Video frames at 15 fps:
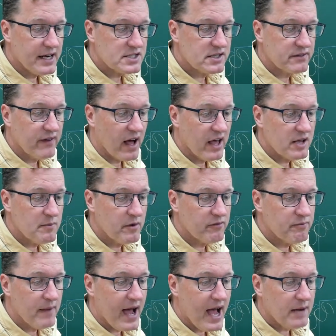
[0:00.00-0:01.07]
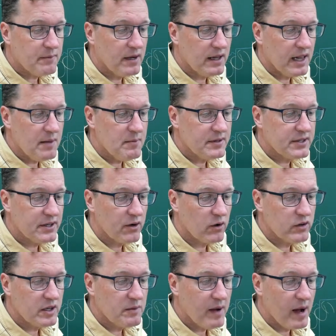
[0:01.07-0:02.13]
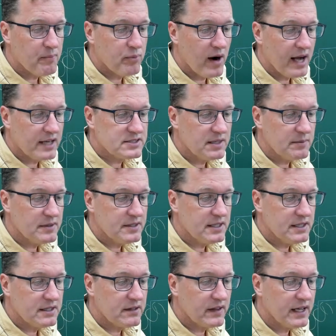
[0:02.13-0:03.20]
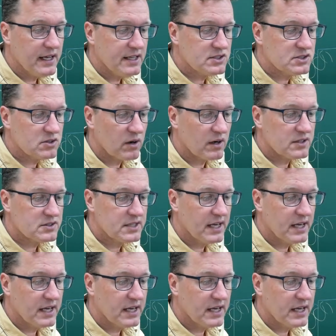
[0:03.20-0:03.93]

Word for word: is the volume of magma limited only by proximity to the heat source?